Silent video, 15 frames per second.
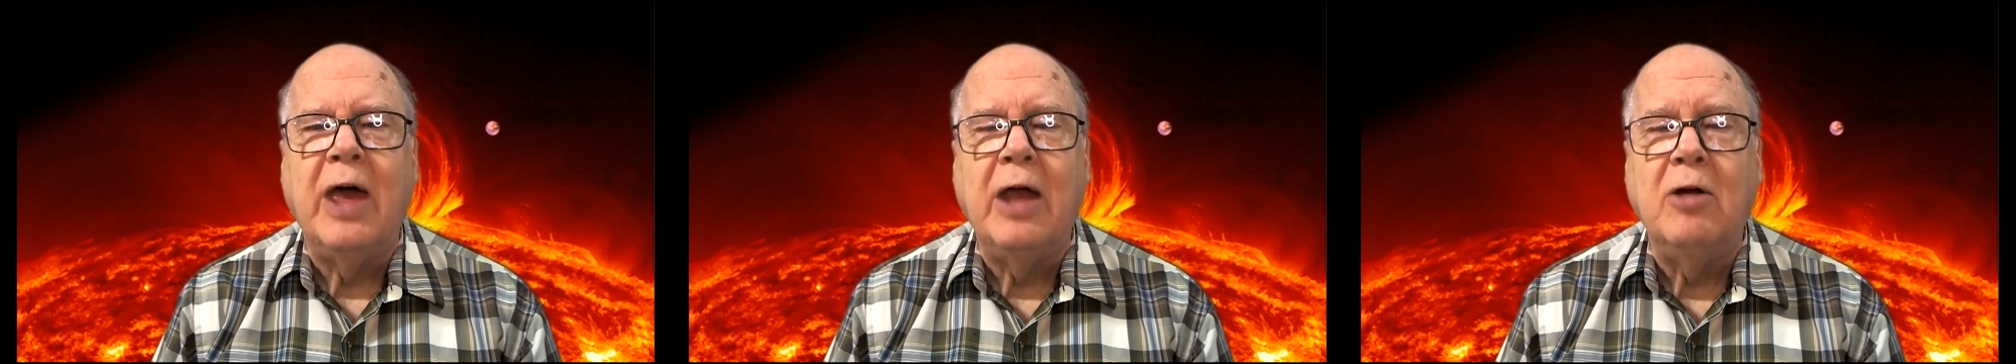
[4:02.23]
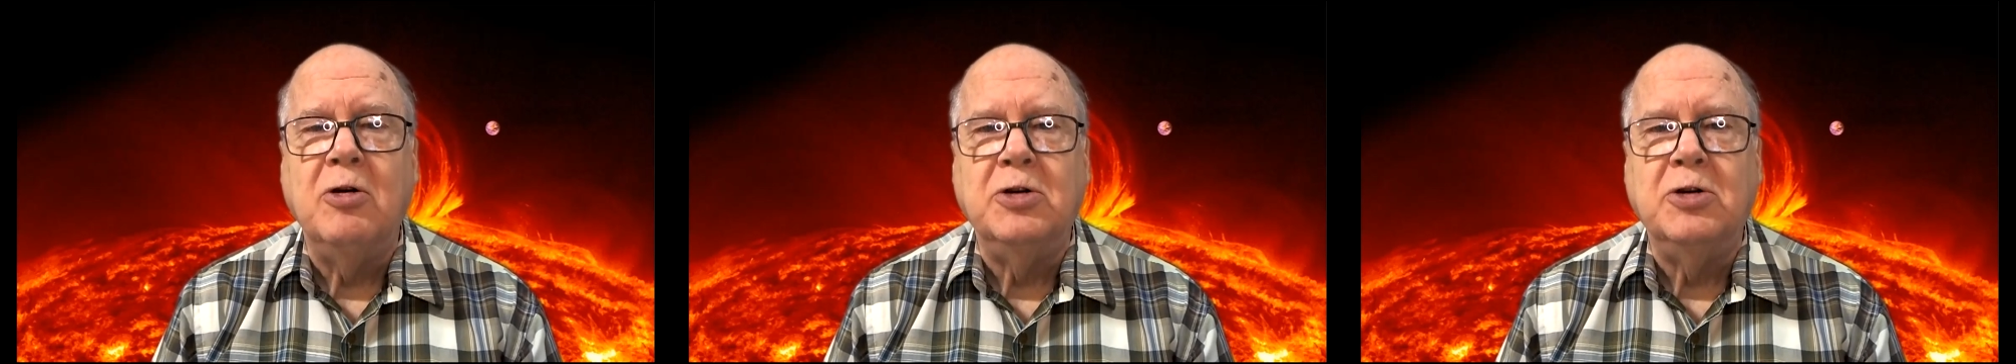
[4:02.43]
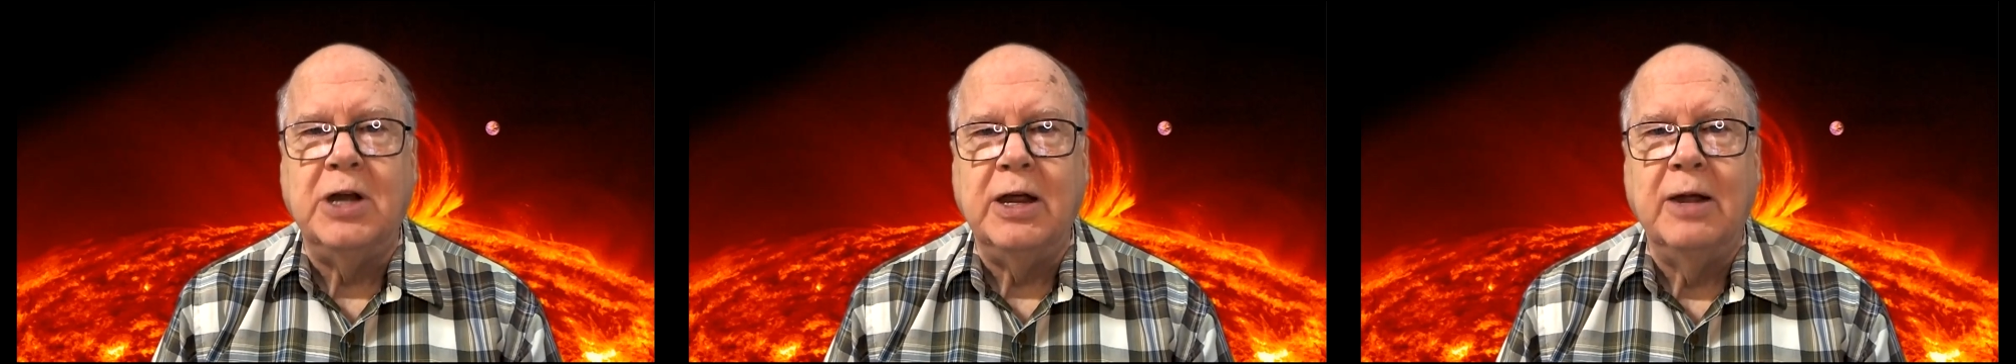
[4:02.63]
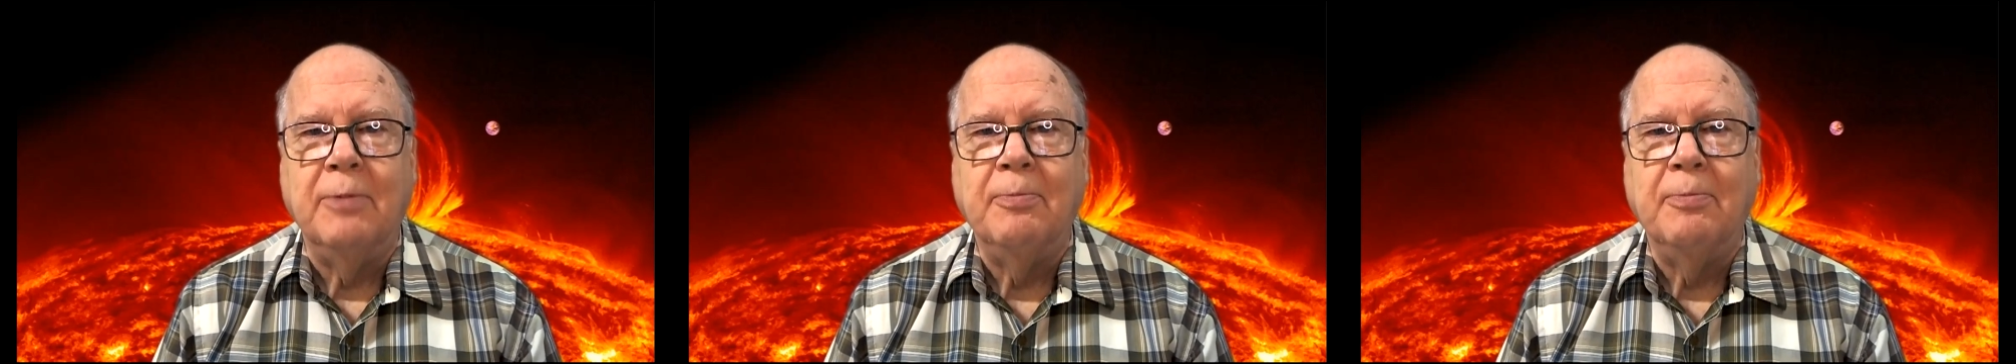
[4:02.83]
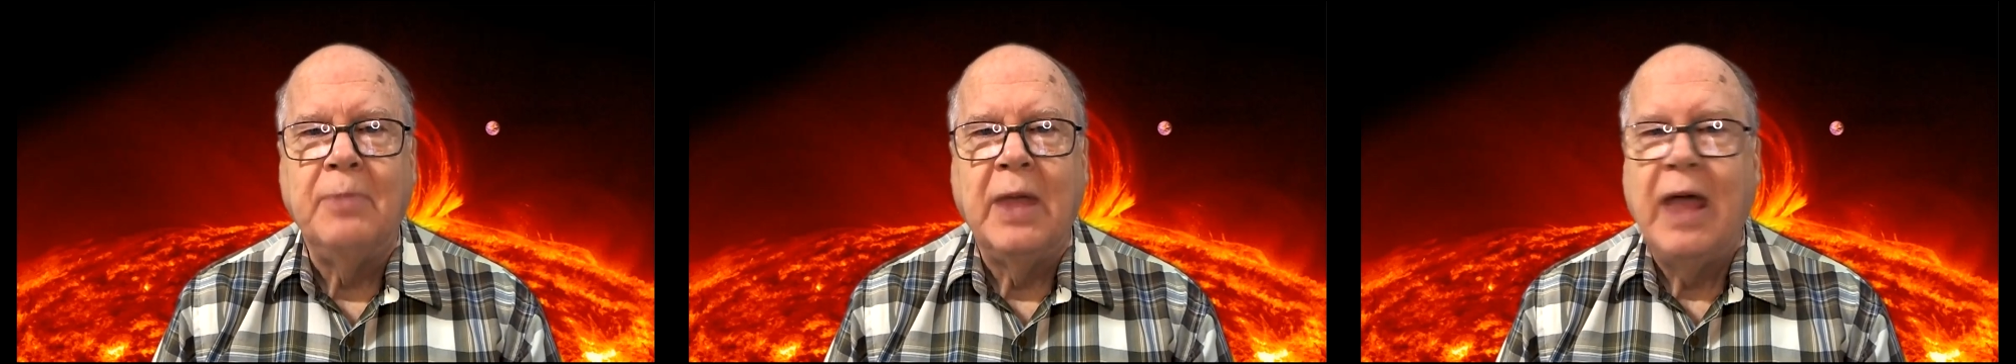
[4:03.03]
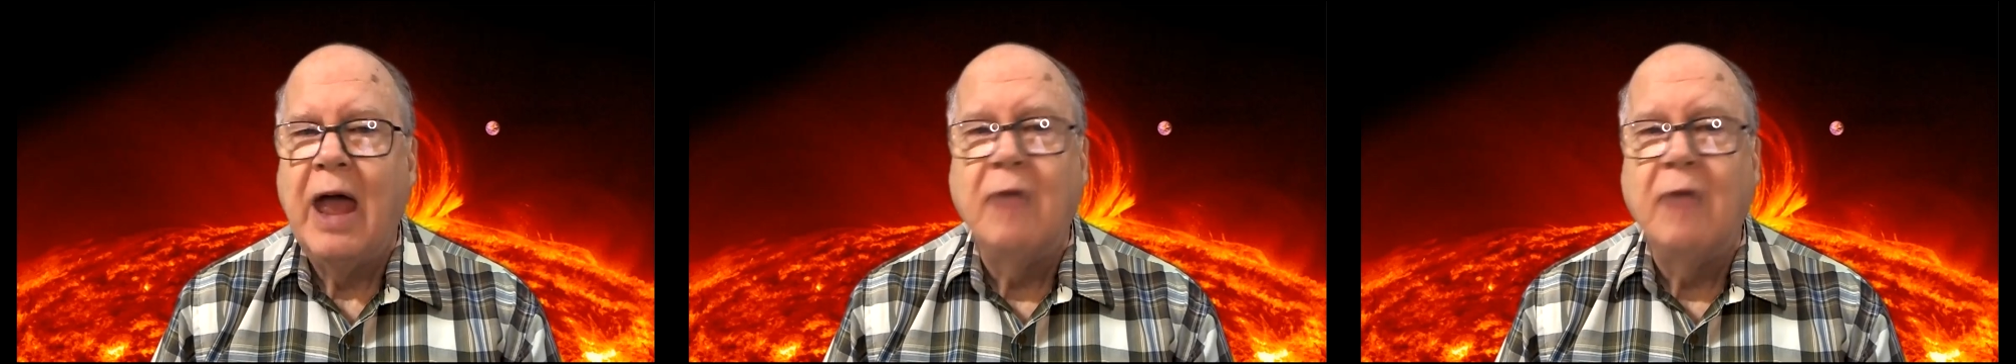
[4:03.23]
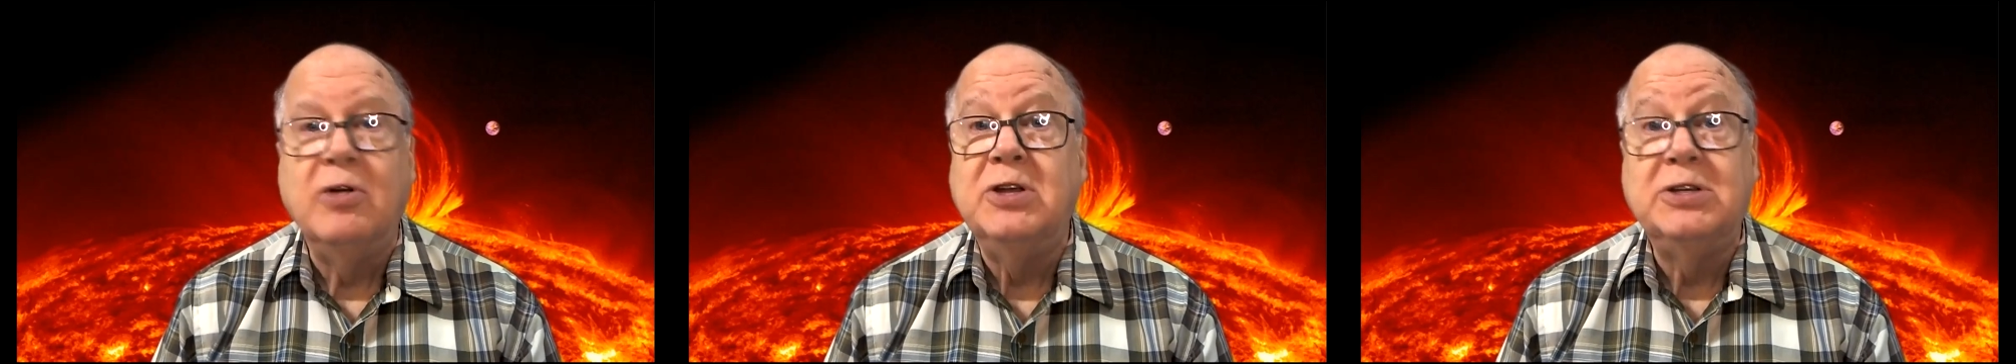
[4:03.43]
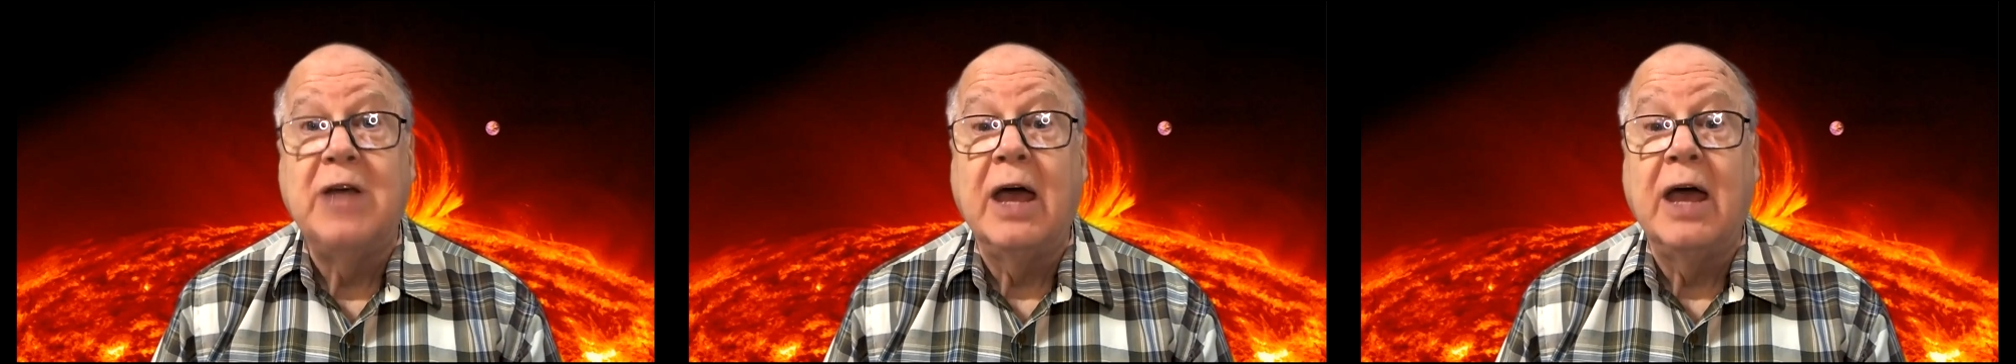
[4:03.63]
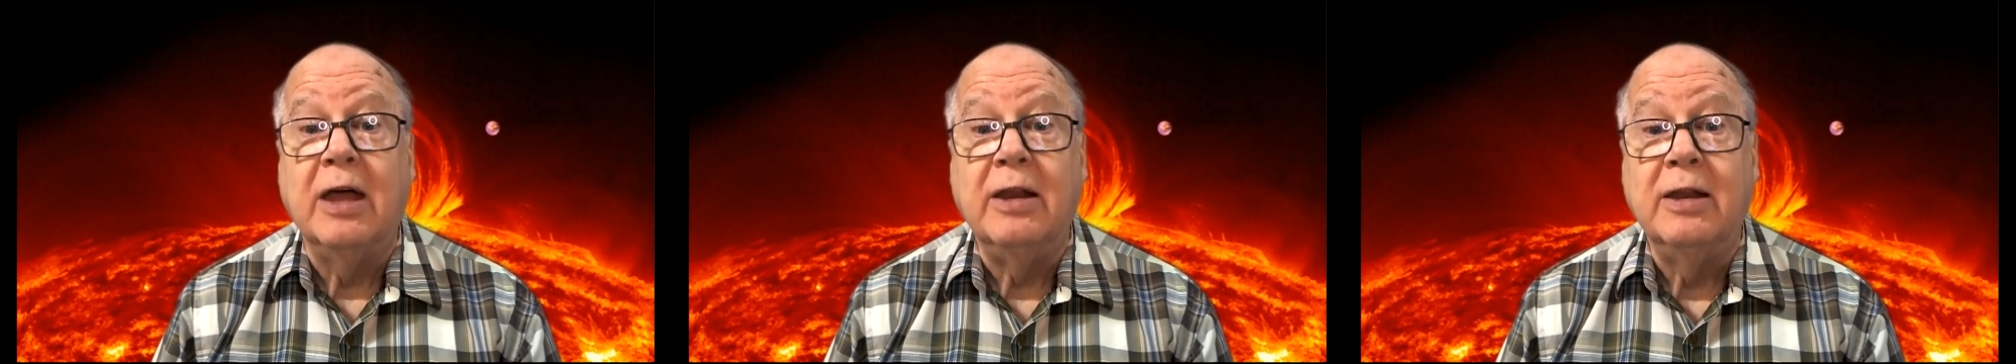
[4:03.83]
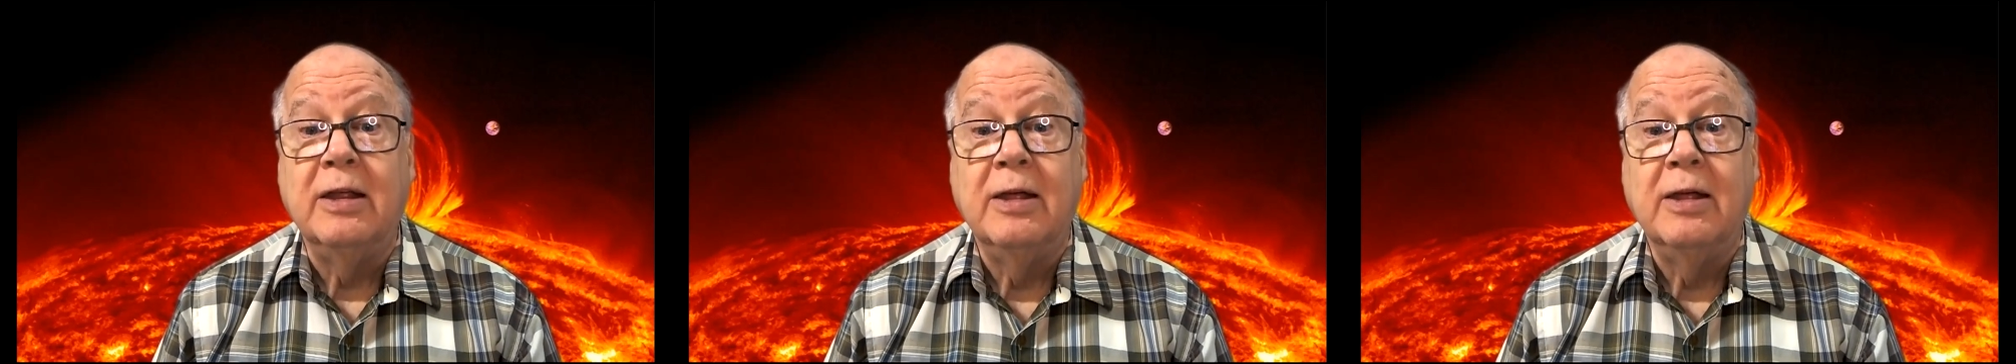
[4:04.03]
energy every second.